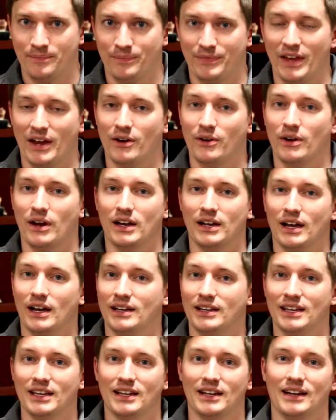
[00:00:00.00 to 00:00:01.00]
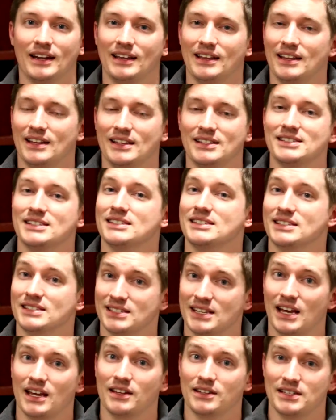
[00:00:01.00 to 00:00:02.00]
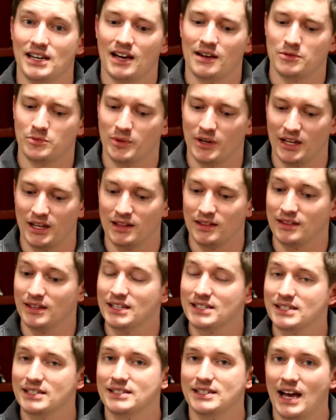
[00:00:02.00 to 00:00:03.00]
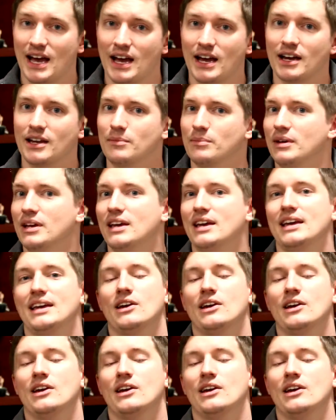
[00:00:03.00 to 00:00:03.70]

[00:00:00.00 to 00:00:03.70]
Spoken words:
Now, again, this is the sign of the times, but in this time,